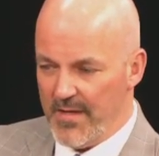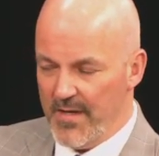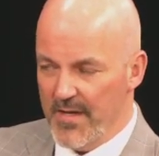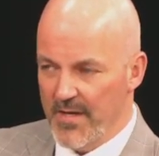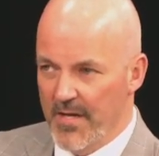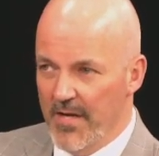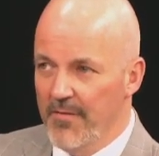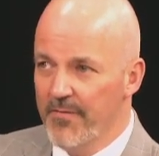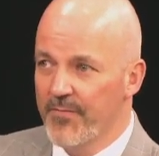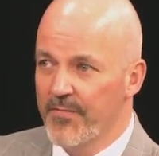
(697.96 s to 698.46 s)

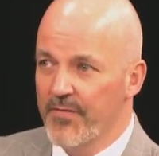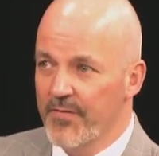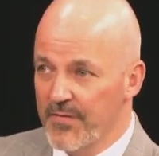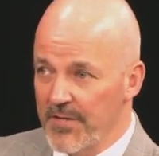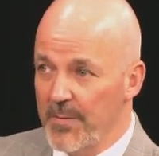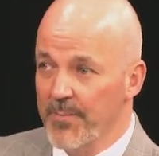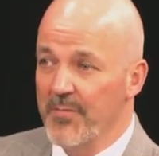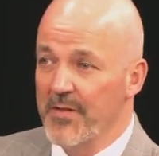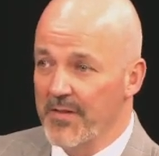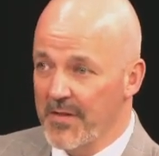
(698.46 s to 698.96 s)
if
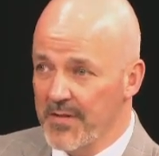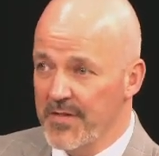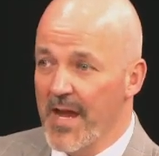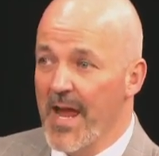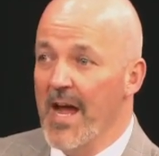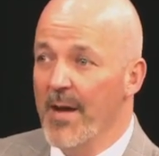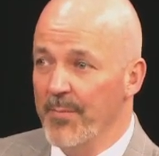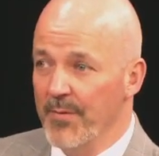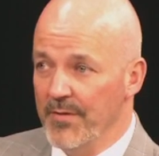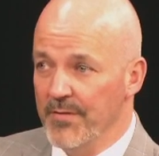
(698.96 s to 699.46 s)
something like this
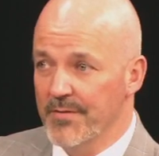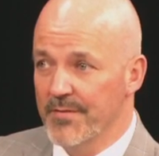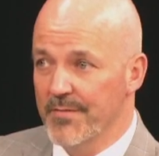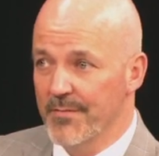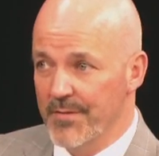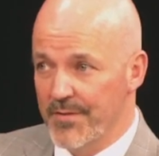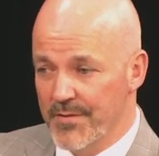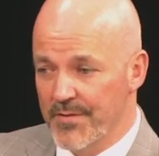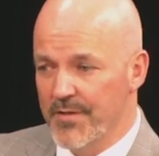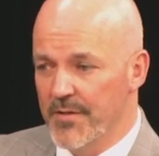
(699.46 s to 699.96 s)
happens,
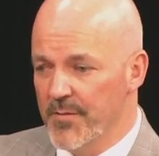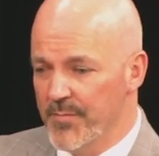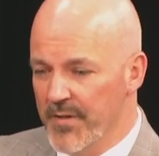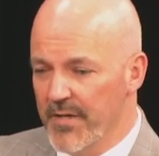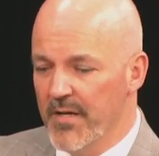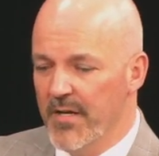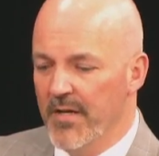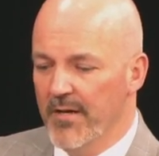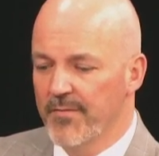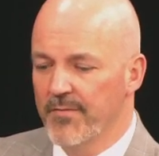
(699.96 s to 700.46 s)
which is still a
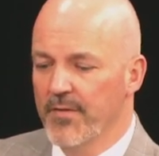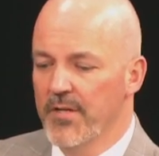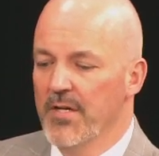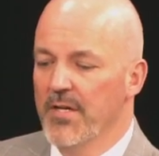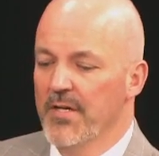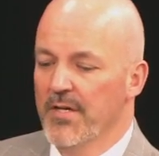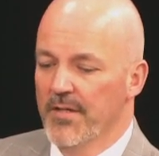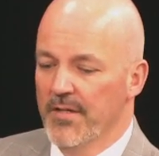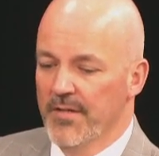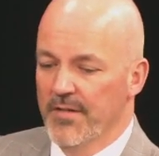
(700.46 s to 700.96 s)
big if,
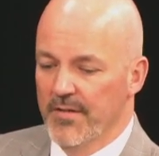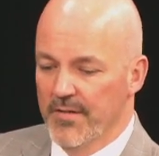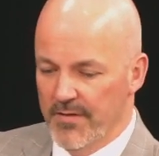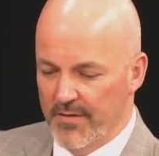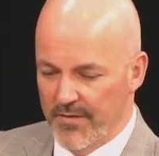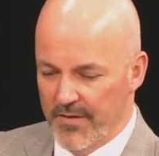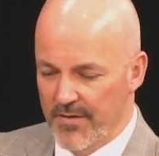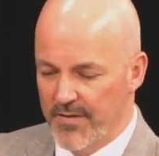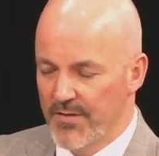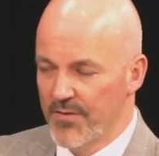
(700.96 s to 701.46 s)

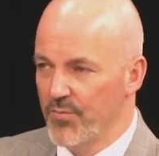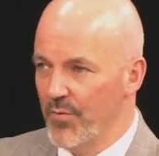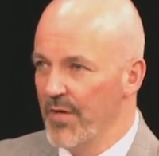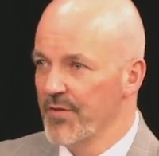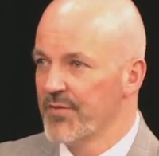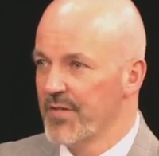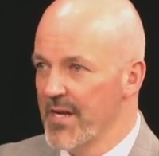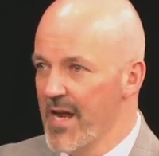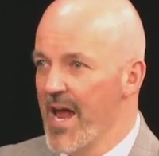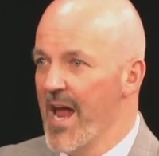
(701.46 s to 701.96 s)
this is
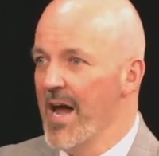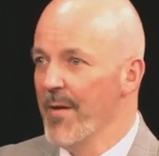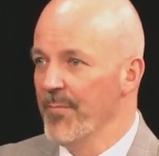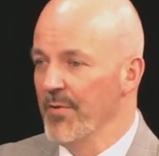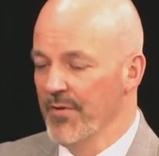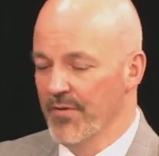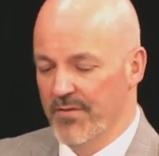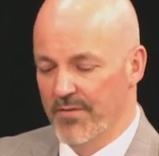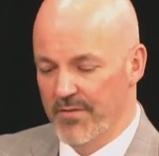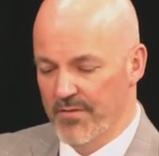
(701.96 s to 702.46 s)
what's going to
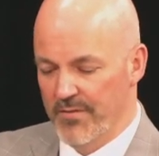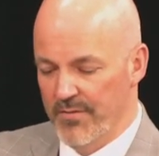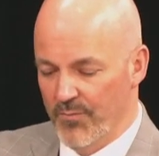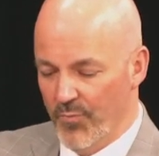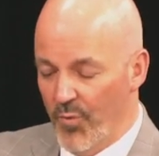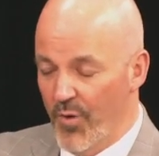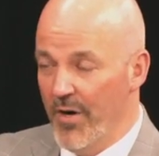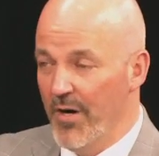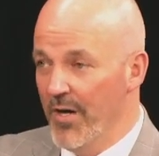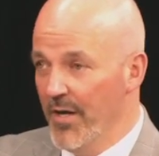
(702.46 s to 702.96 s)
happen.
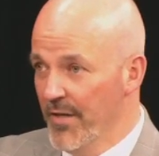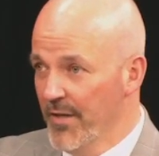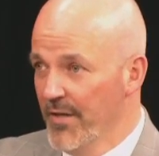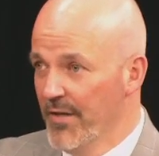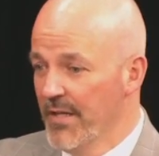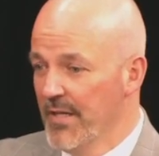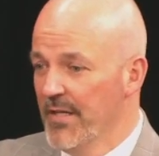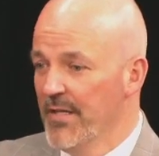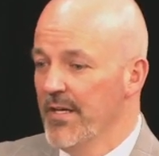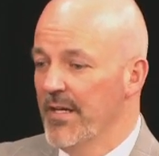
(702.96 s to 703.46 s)

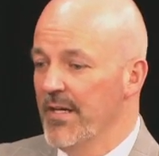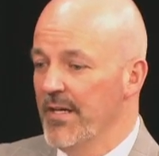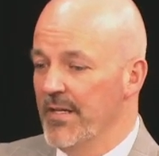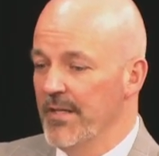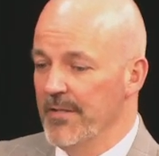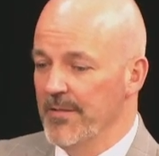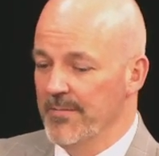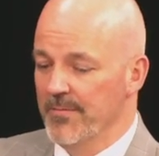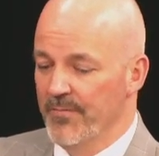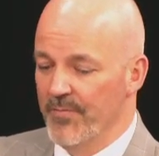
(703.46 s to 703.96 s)
One,
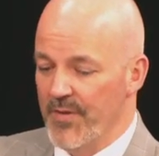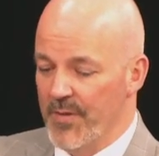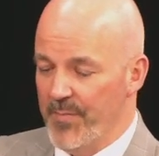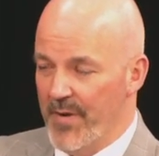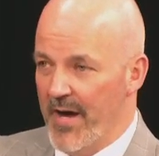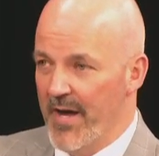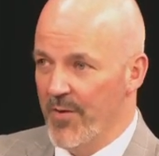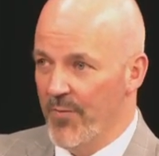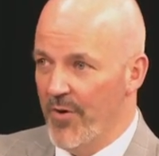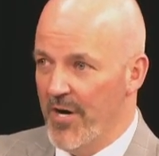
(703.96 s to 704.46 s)
um, the
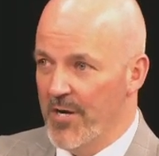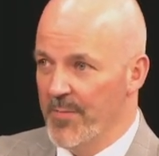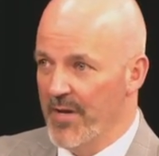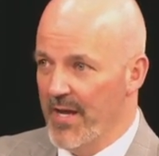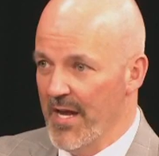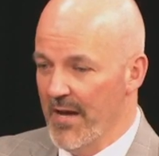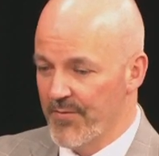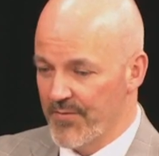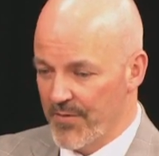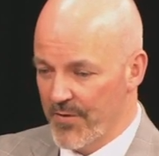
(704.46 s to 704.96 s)
Potawatomi
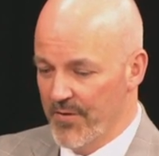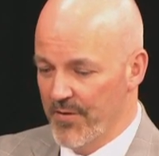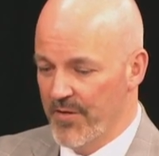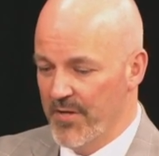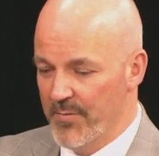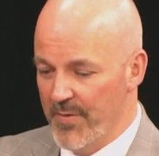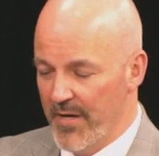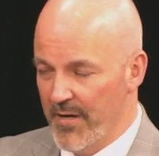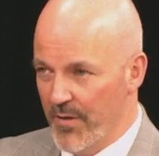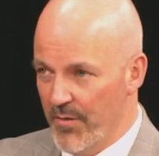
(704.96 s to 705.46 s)
have certainty
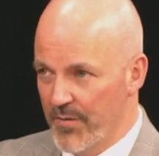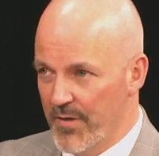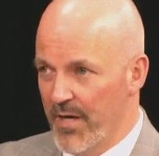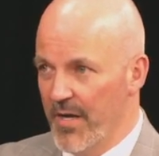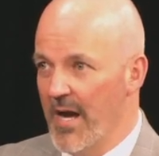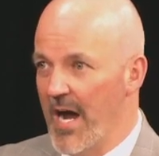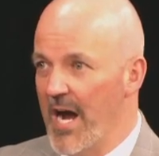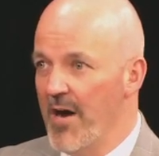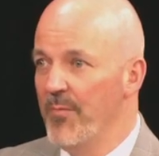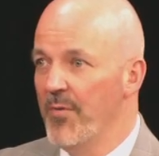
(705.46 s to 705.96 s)
about okay
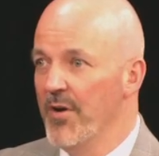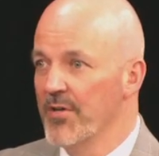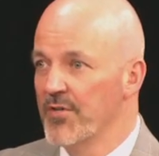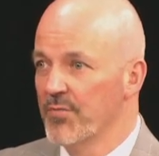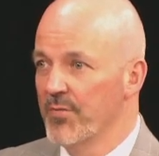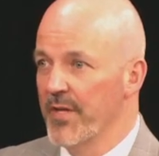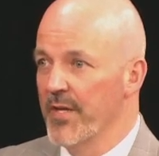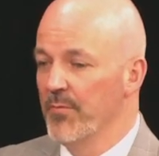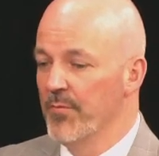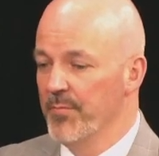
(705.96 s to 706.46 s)
how much
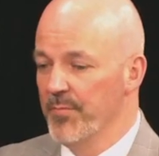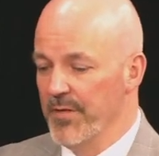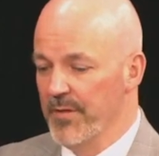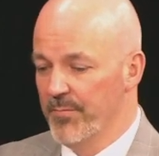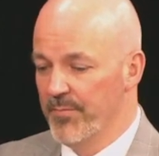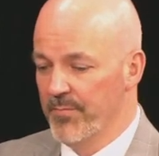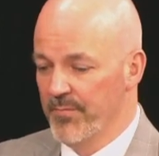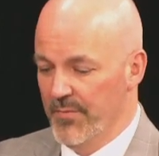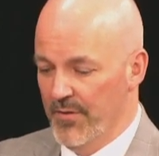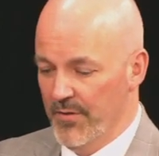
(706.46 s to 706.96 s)
they would be you
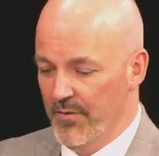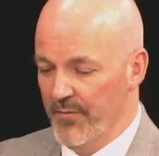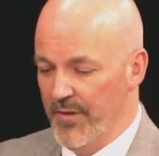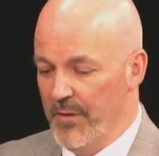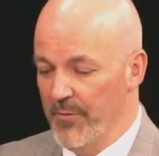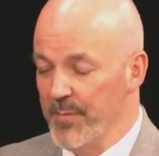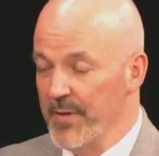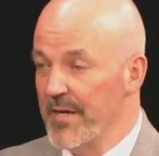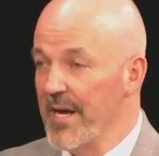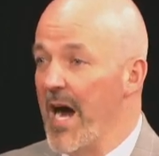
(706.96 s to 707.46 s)
know they
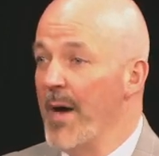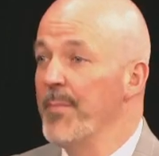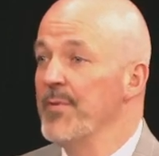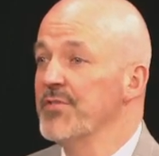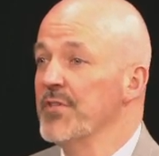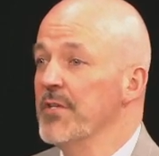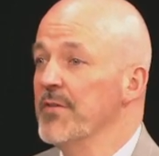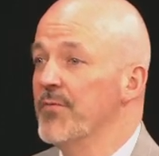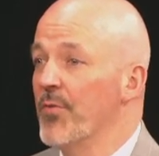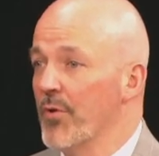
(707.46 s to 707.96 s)
would be
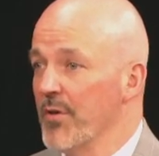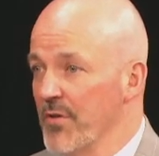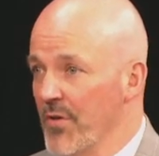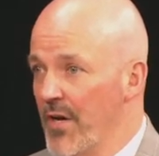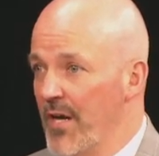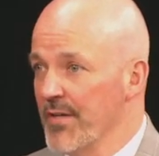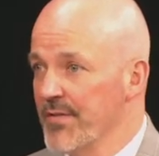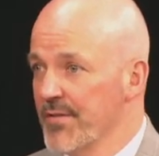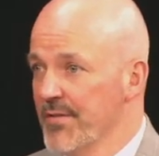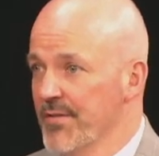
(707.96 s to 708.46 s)
compensated for in
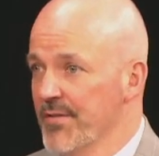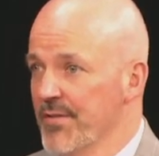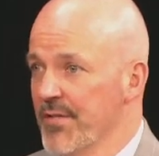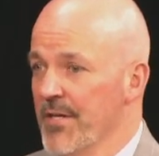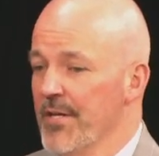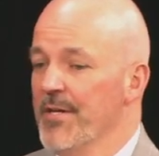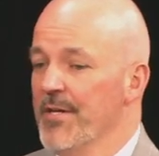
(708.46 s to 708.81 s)
losses.